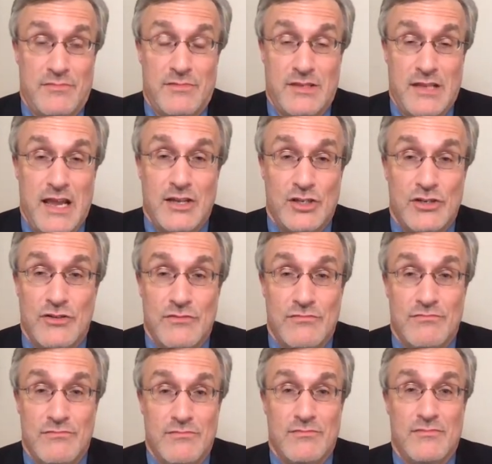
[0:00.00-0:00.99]
statute
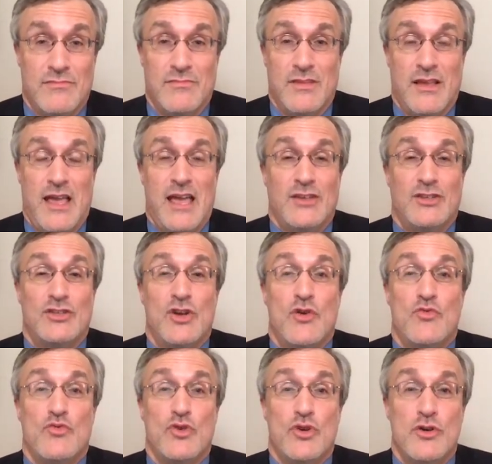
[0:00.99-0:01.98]
has no
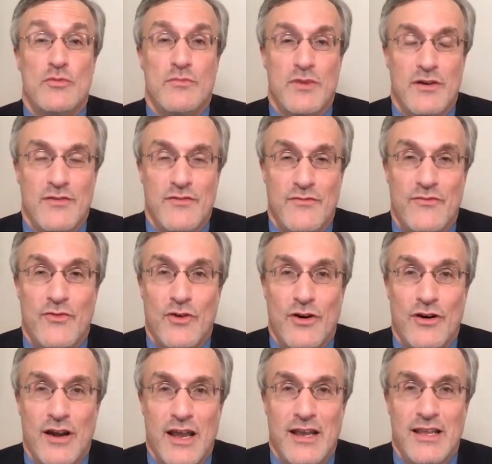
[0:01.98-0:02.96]
room
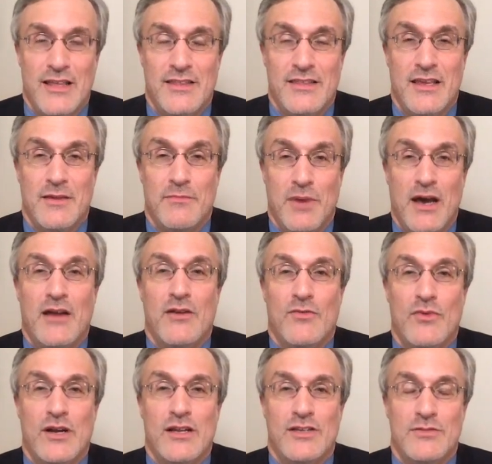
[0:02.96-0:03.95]
for anything but
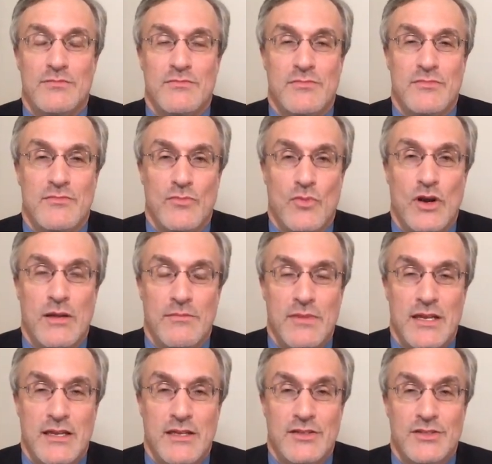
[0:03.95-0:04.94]
what it
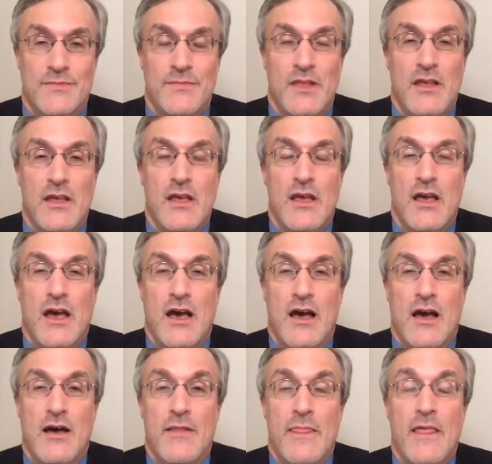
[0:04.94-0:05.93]
means.
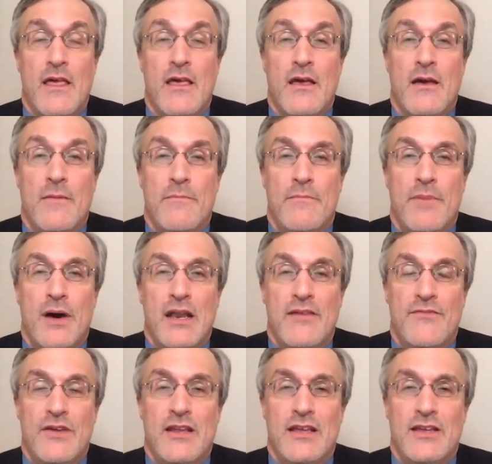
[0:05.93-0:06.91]
But
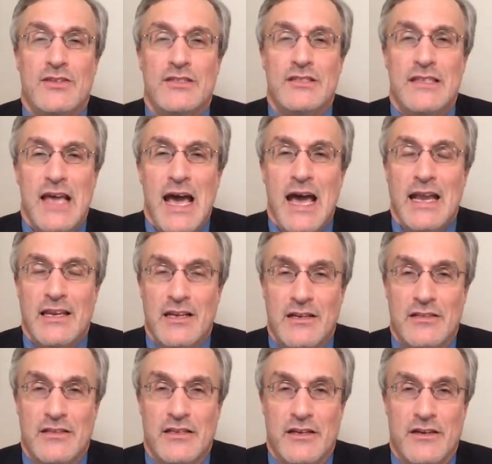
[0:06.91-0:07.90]
if it is not
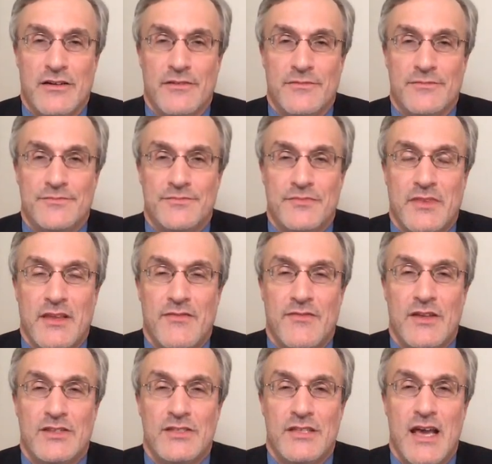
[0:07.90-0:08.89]
clear,
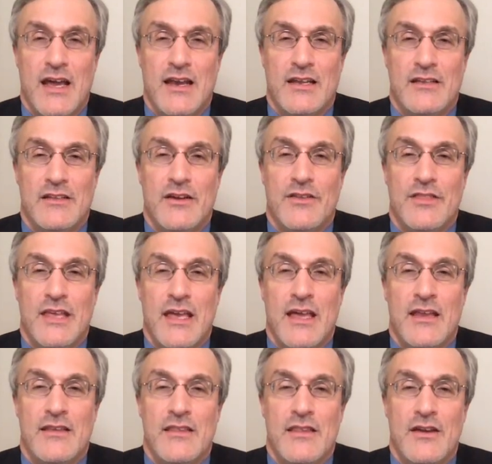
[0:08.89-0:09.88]

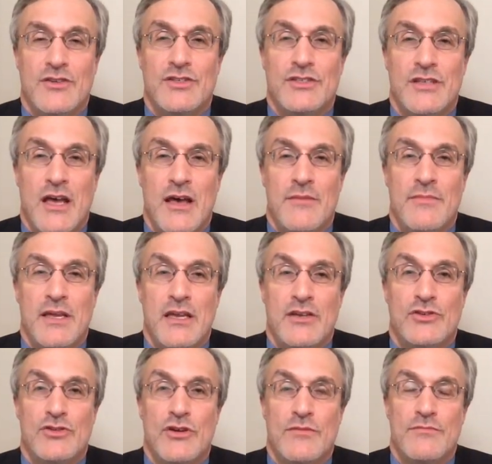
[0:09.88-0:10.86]
then there's some
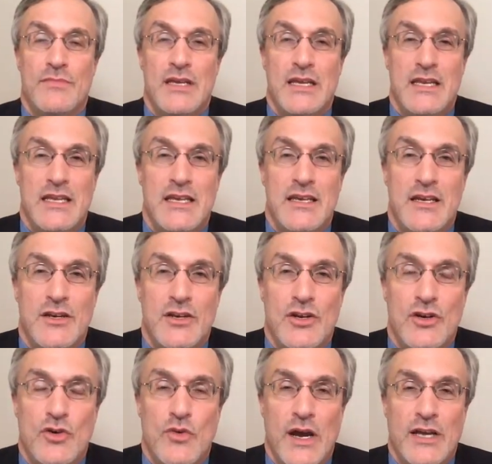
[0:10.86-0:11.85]

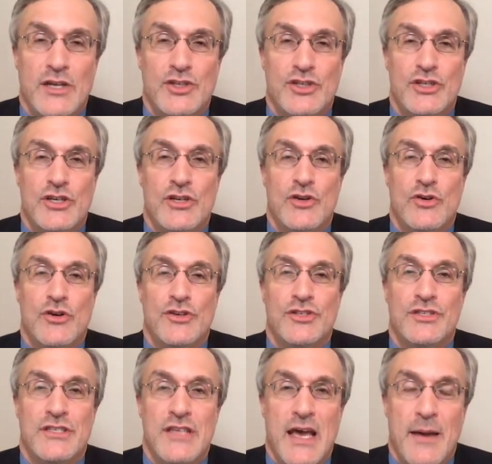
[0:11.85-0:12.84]
intermediate question or
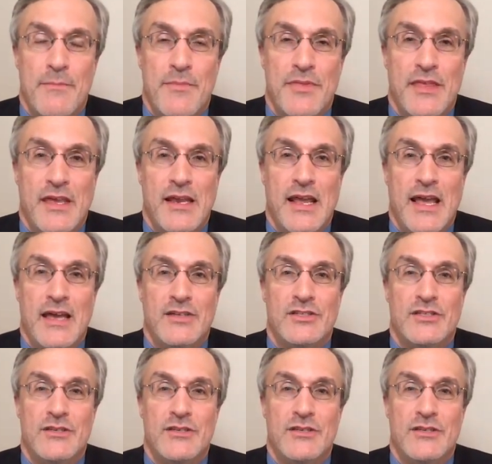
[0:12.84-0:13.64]
step that has